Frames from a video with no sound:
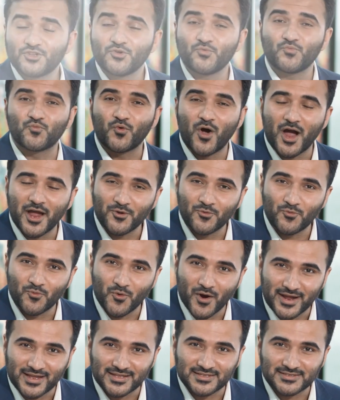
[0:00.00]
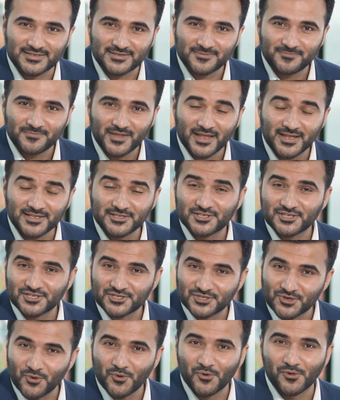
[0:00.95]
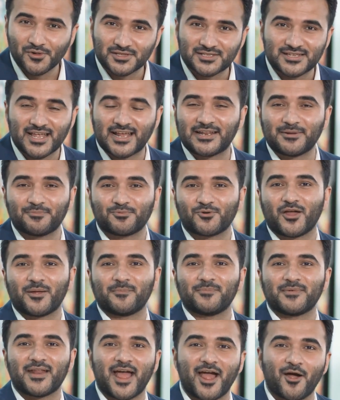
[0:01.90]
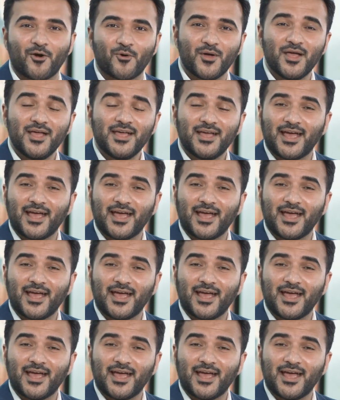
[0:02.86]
So why wait? Install Tally Prime now